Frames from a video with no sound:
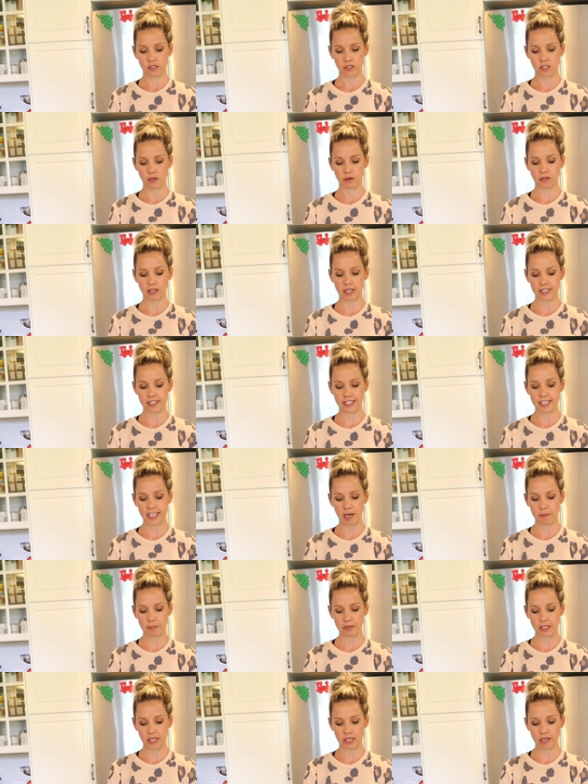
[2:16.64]
so it doesn't take
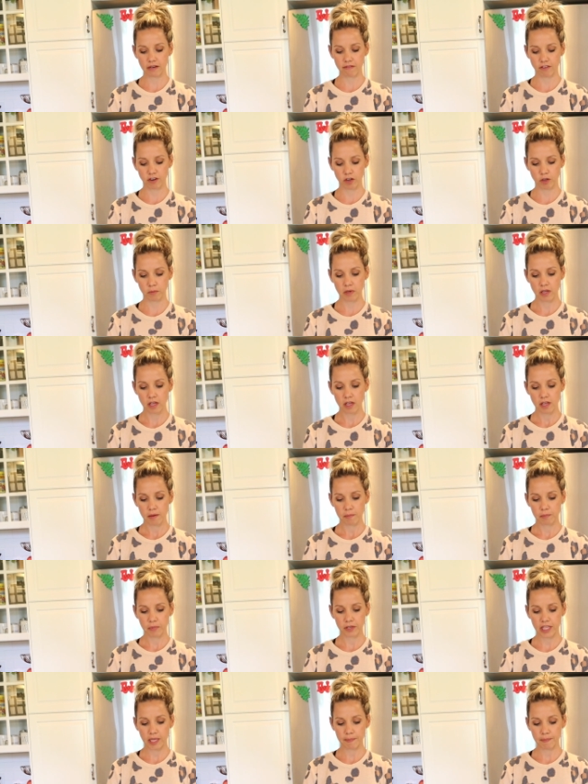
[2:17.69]
up a ton of room.
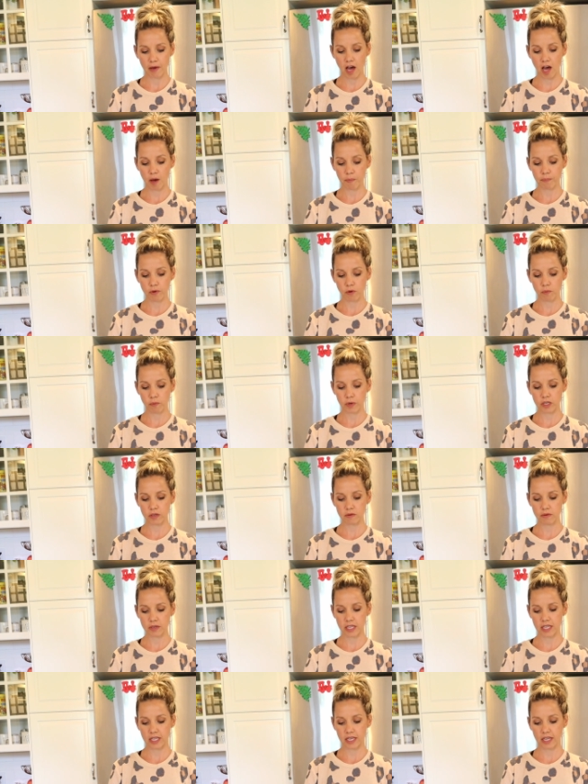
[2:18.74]
Put them up when you
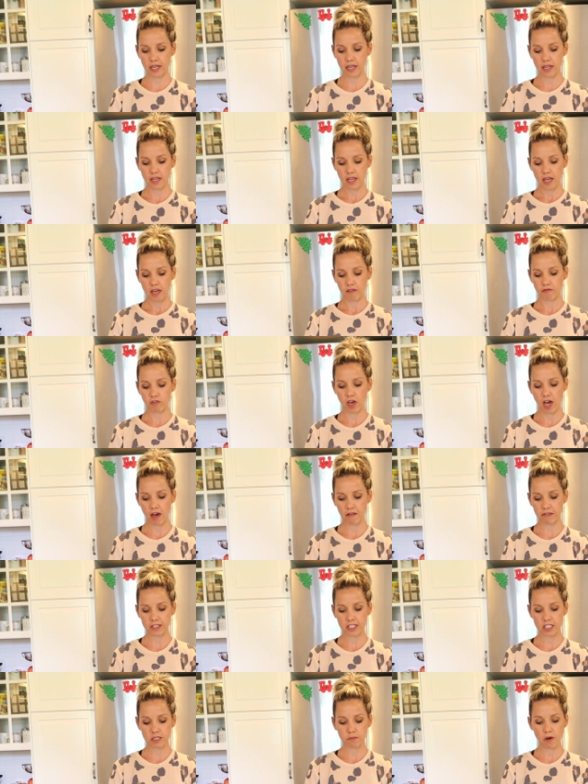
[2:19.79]
need it, if you
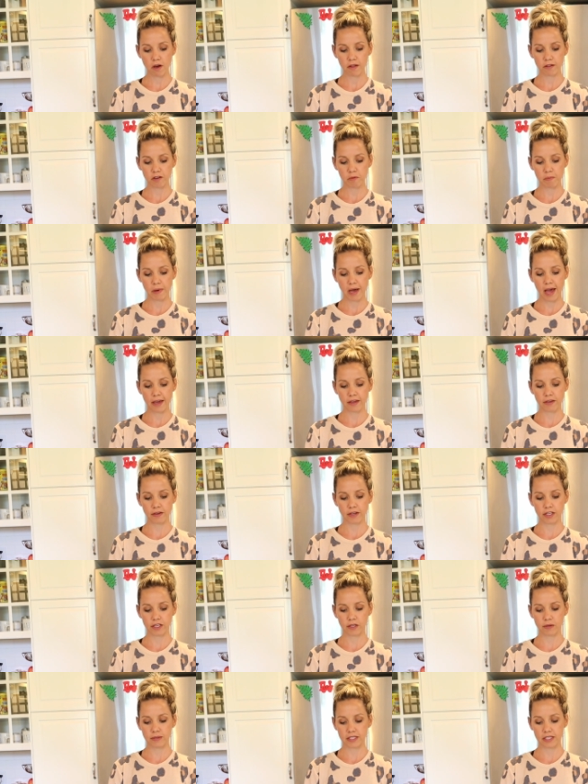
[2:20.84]
have a smaller bag, you
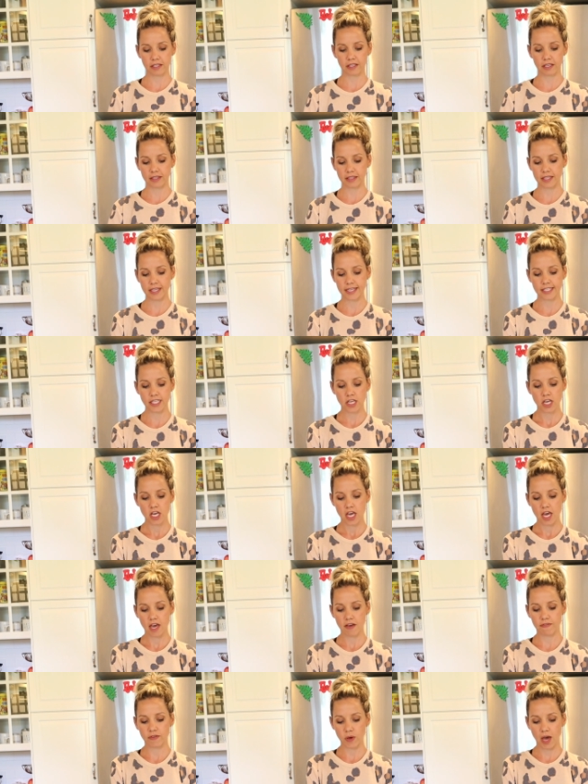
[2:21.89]
can use it like this.
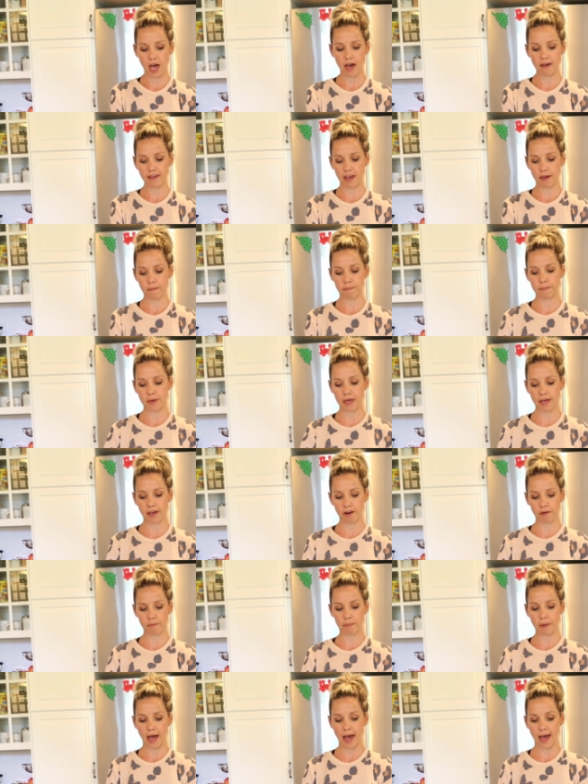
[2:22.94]
If you have a
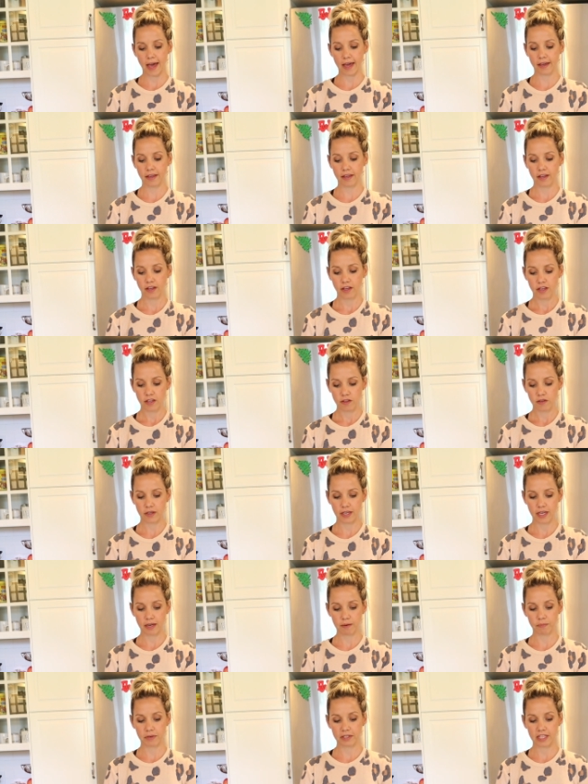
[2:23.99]
bigger bag, you
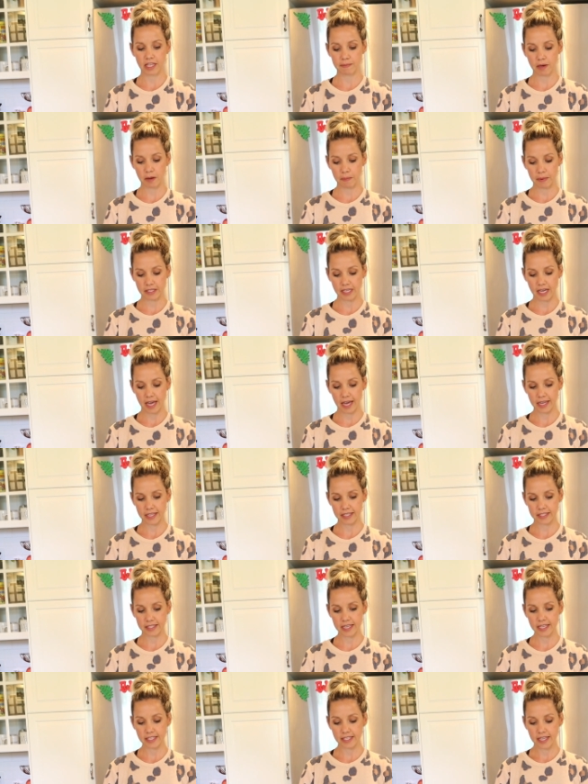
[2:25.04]
can put them up as high
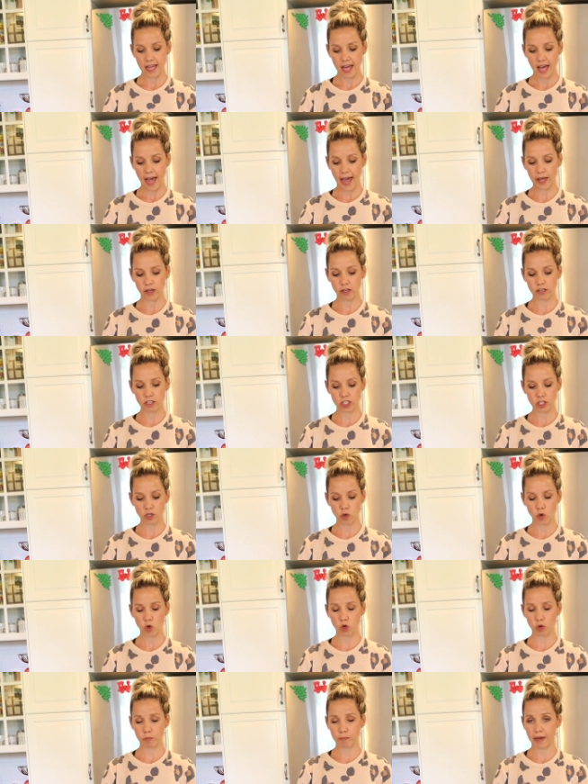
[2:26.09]
as this. I usually
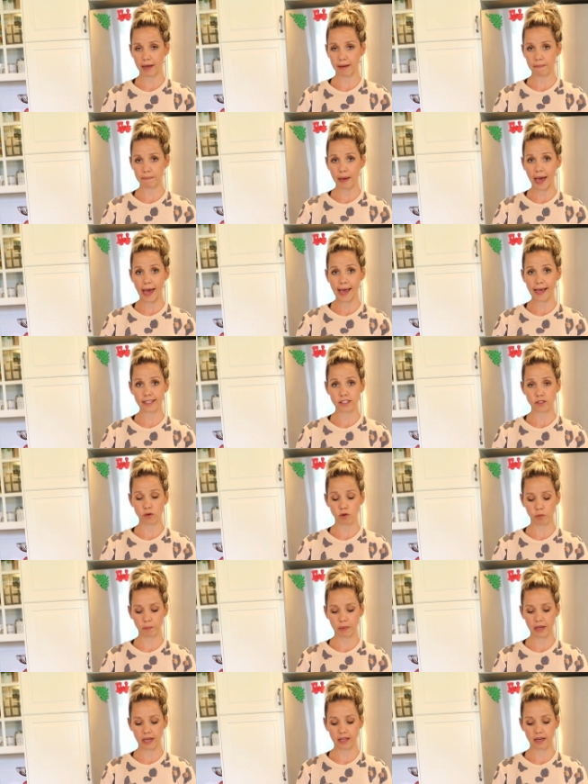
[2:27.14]
hold my bags
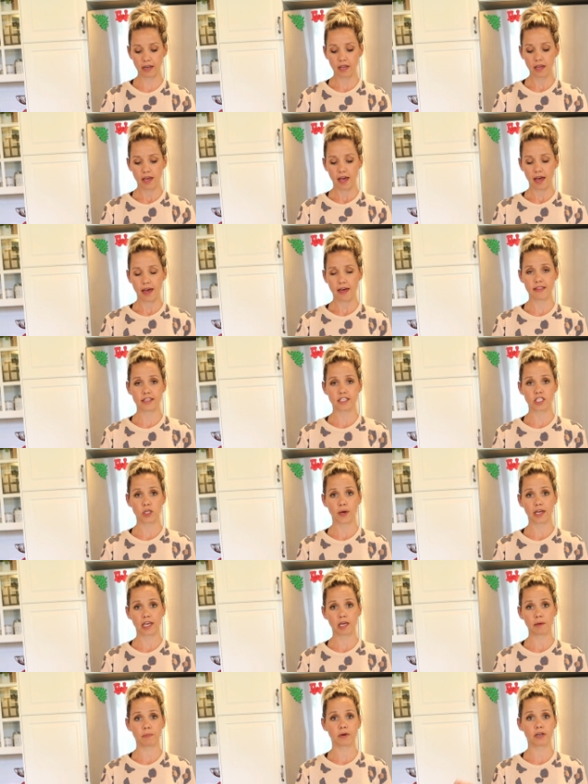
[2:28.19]
open and so
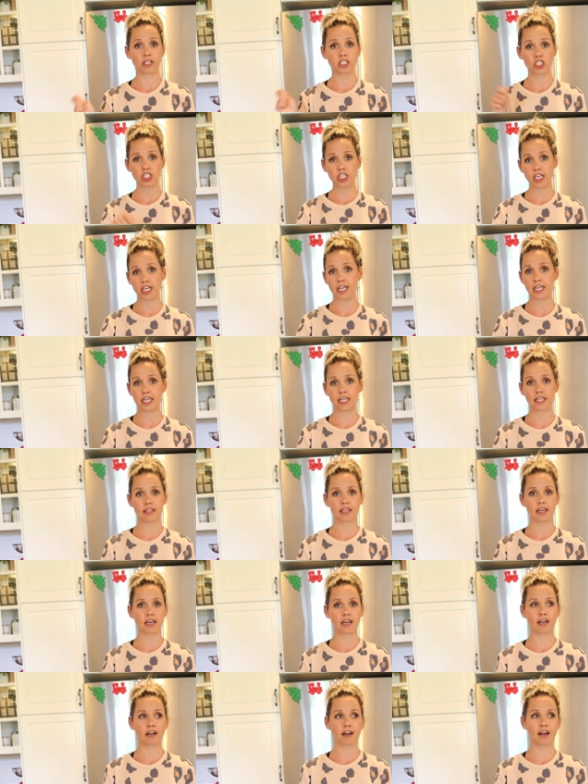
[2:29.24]
I could put chicken in
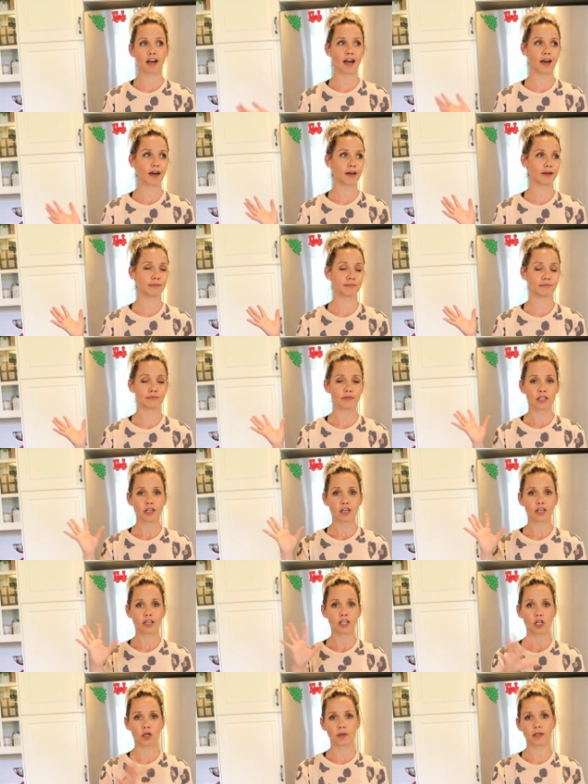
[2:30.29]
there, um,
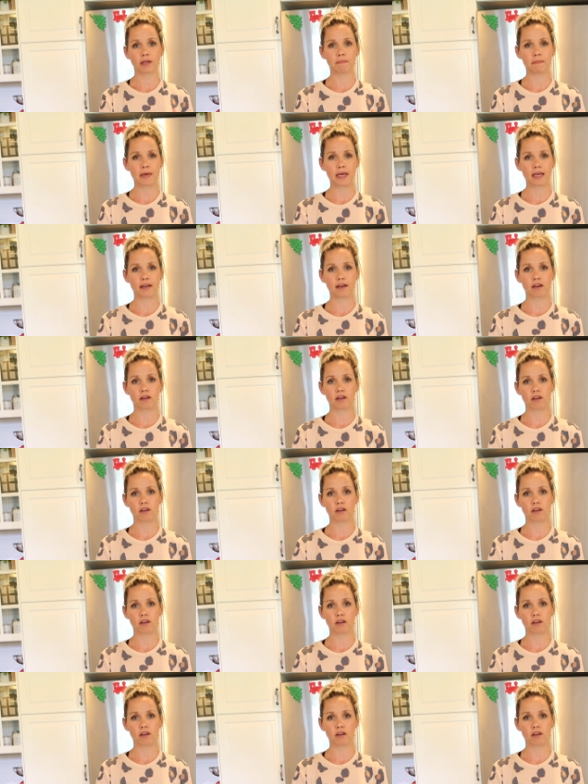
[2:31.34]
you know, like make